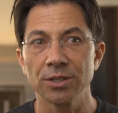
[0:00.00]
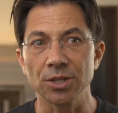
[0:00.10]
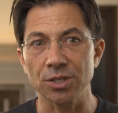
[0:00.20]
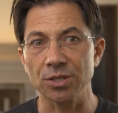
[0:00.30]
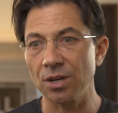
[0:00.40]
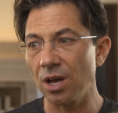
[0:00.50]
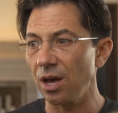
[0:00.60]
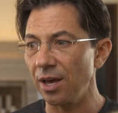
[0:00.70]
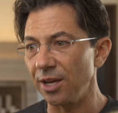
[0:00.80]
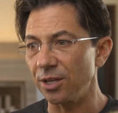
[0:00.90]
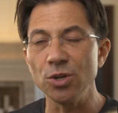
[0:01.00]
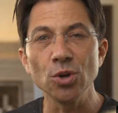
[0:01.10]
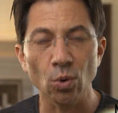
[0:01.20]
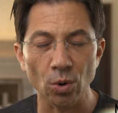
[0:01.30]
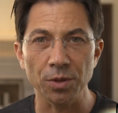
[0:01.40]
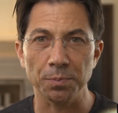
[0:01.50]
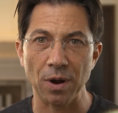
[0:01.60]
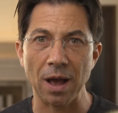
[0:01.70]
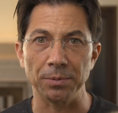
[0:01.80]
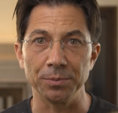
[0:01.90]
just uh, ignore the
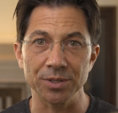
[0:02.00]
problem?